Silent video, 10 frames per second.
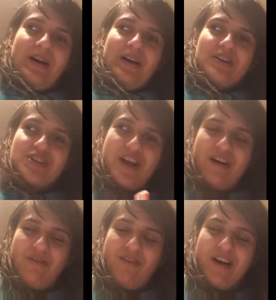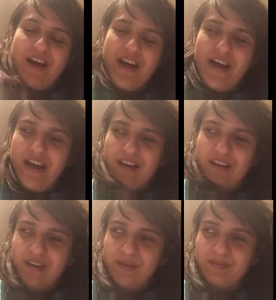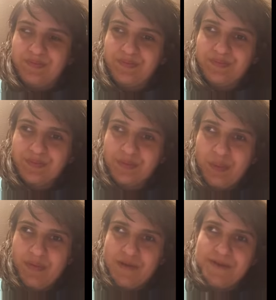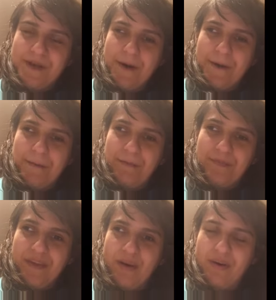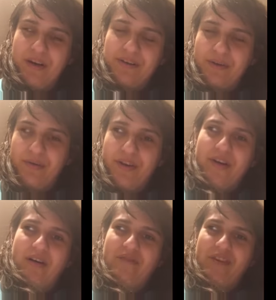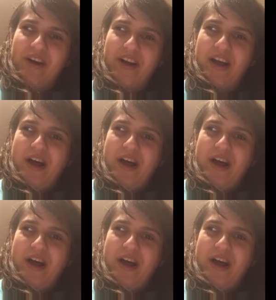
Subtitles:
shelf, and so that way I'll know where they are. I'm very